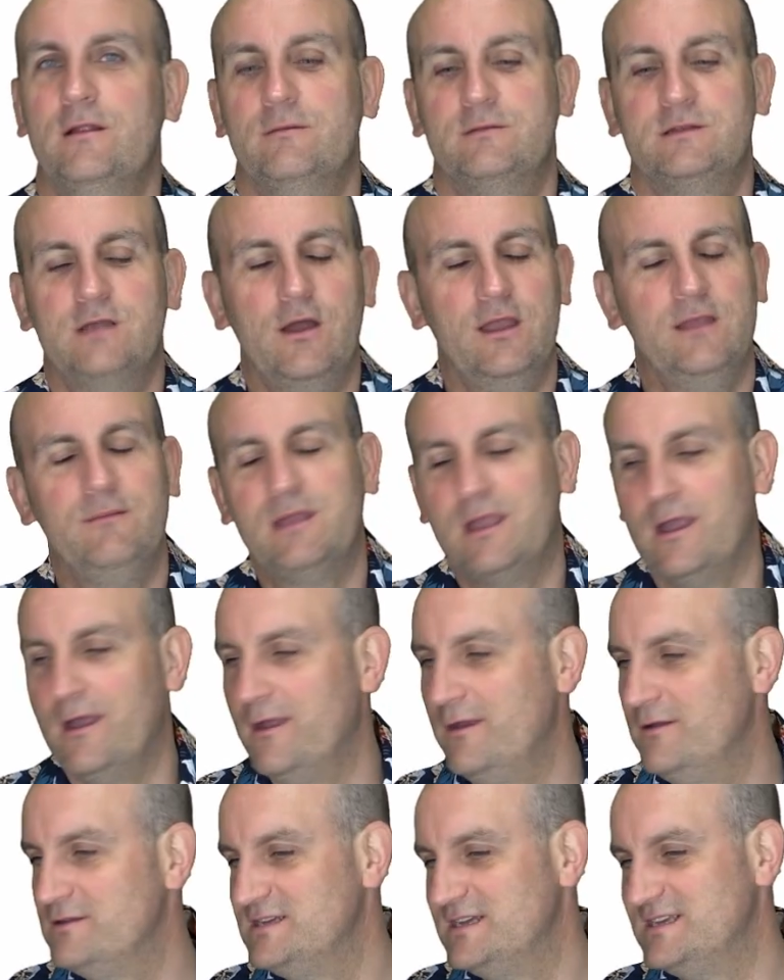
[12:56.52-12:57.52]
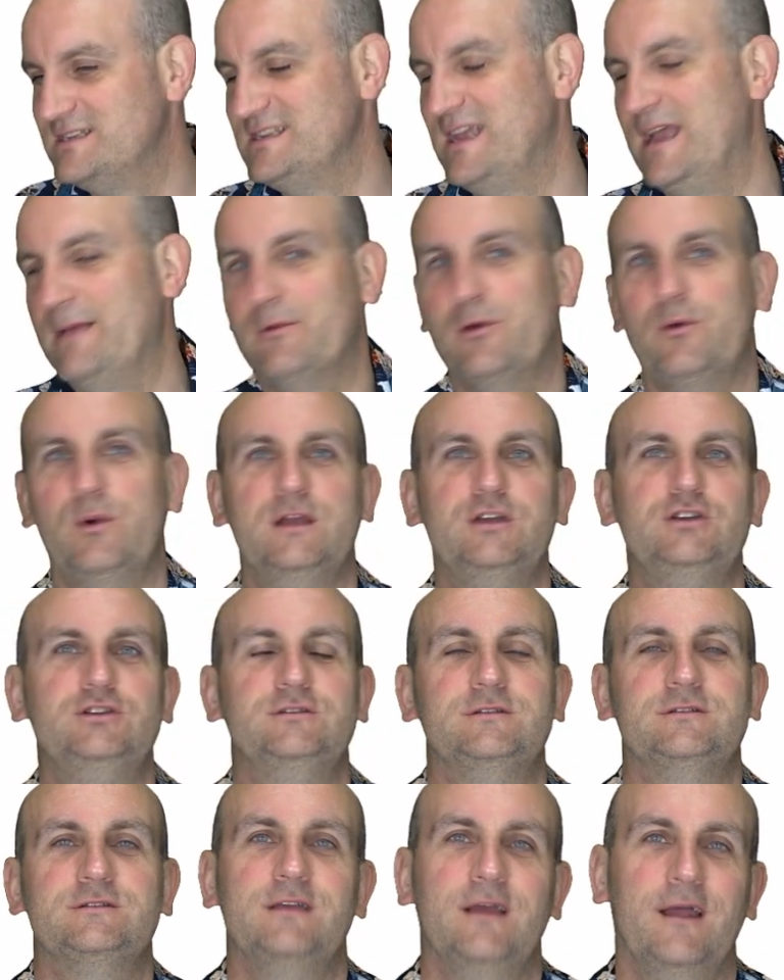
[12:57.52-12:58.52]
Time codes, exam
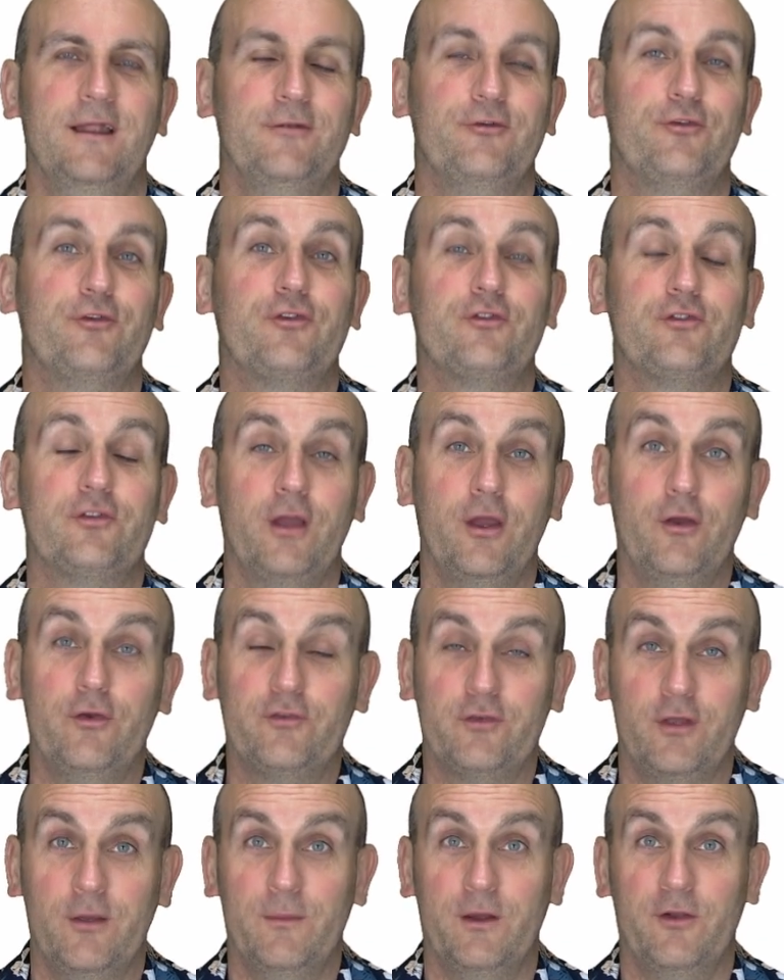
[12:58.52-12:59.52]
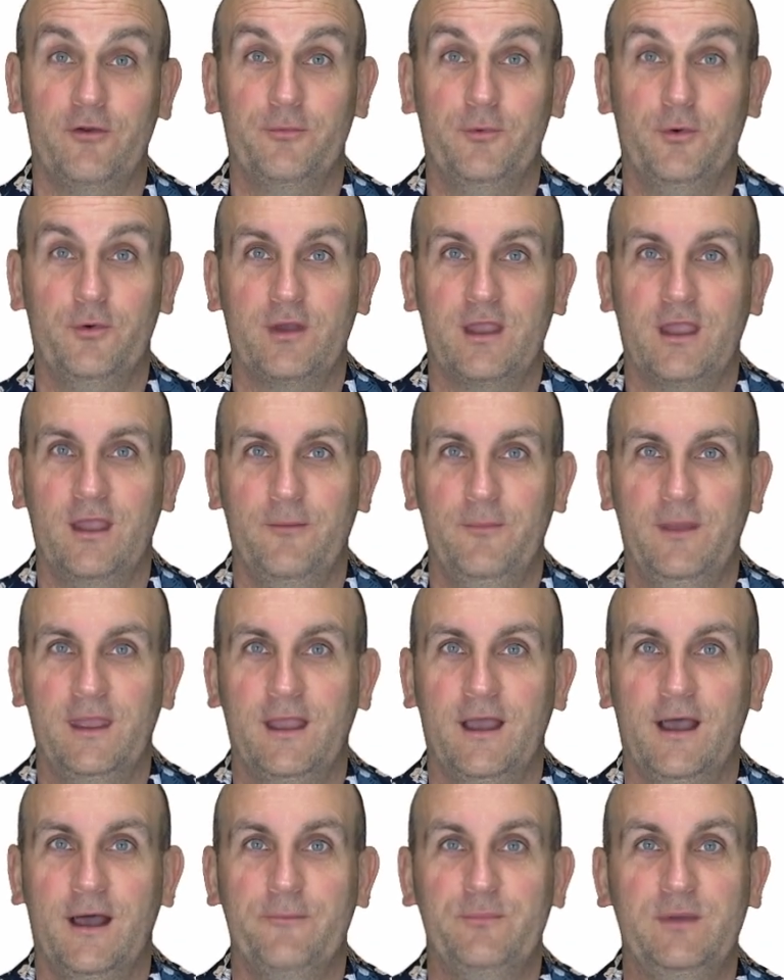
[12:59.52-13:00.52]
questions, and so, so much more
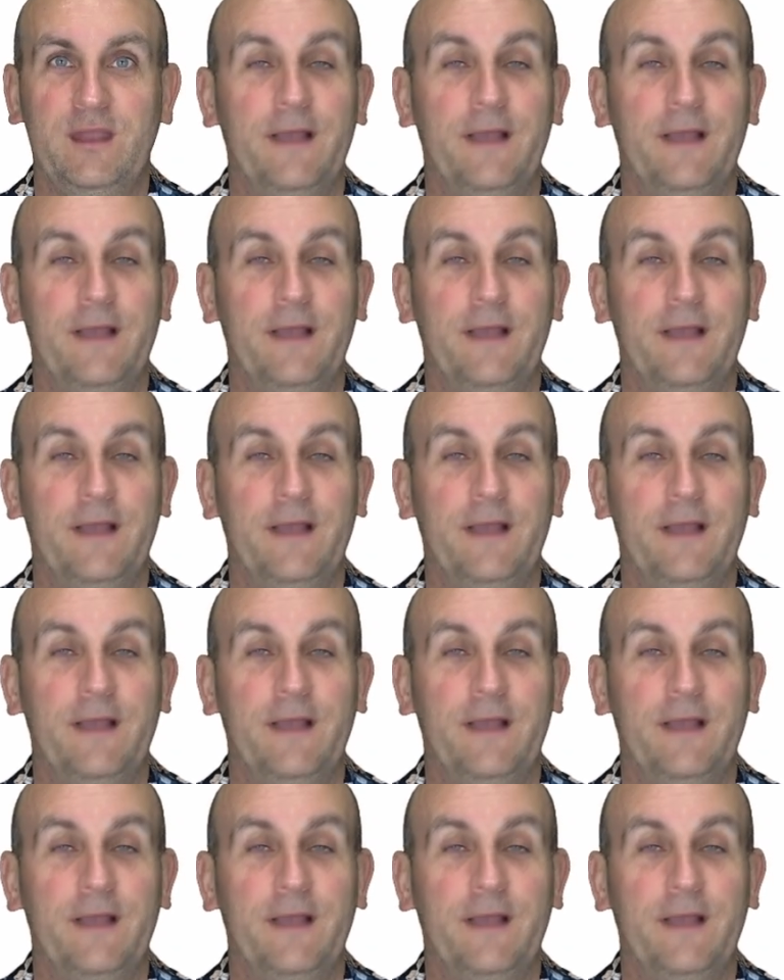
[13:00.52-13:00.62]
coming up.